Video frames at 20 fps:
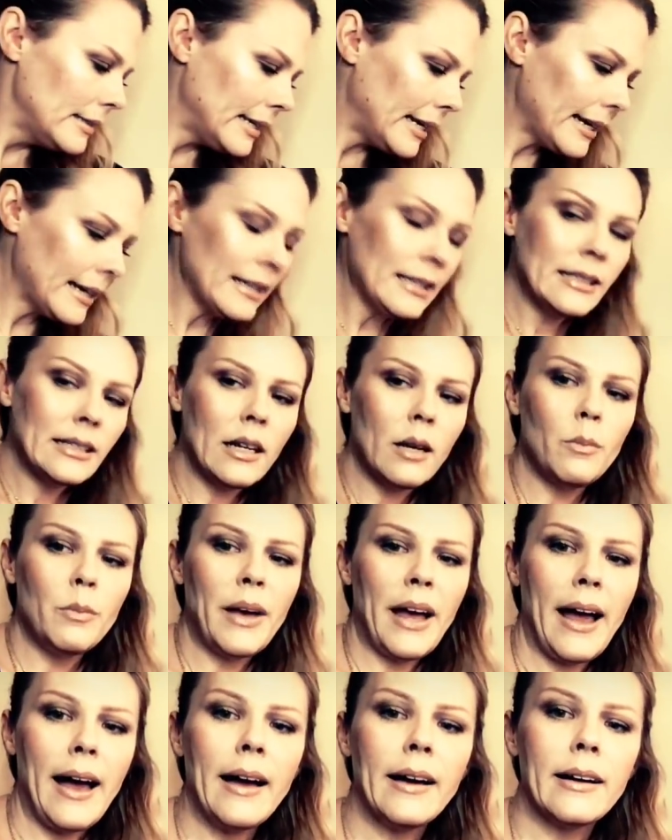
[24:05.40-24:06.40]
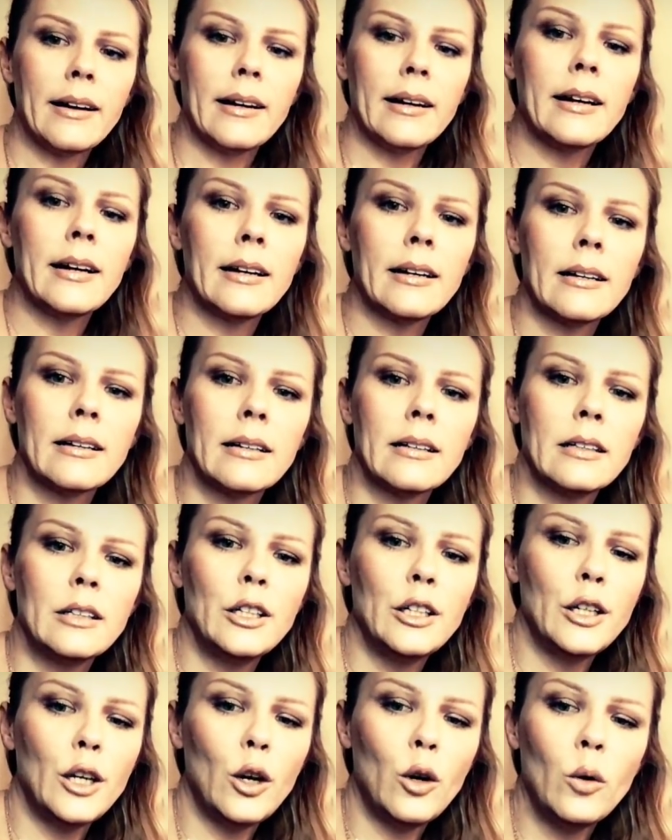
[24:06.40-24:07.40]
take a step back,
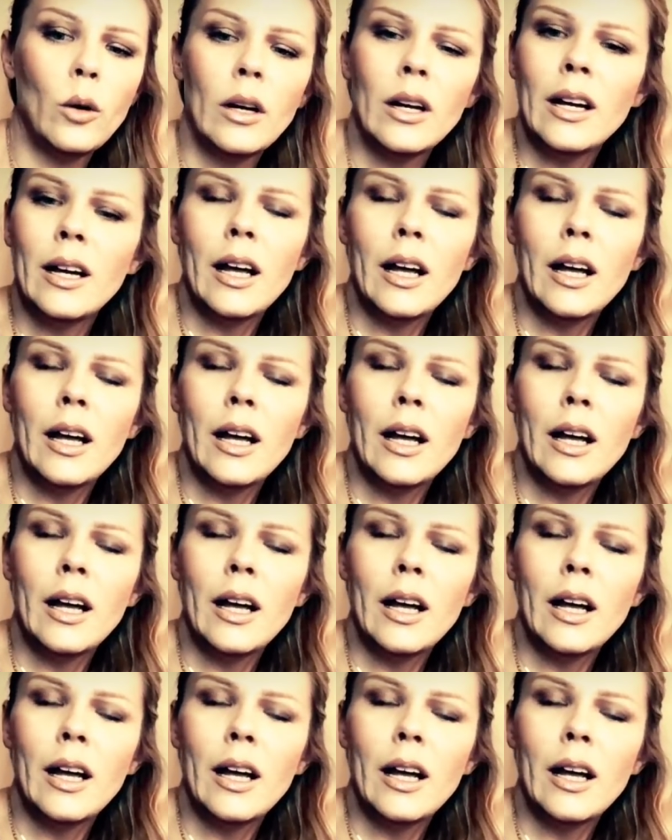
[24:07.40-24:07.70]
you know.